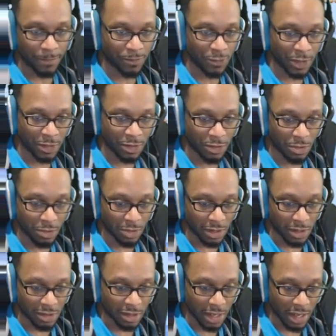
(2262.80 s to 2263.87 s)
Let's do
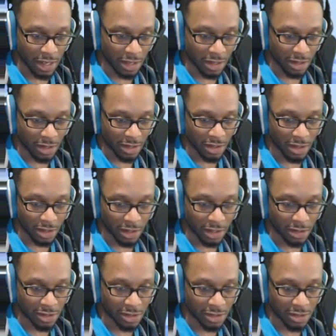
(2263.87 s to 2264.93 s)
this and
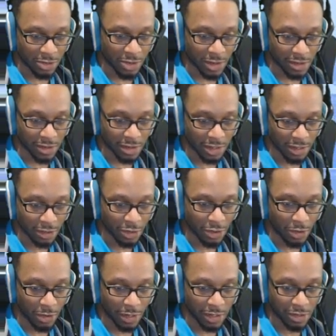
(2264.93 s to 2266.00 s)
let's trust these
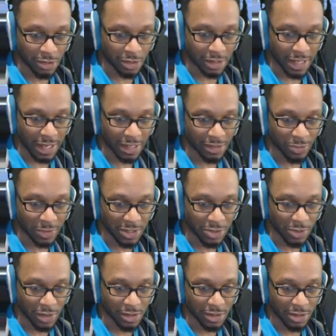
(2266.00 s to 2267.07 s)
coins. Nice, we
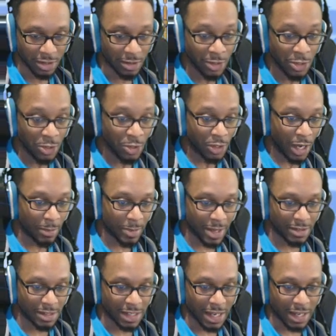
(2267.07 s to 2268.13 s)
trusted them. I'm about
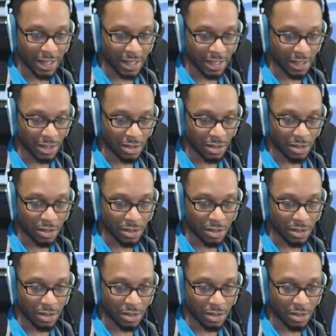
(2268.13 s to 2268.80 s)
to die again.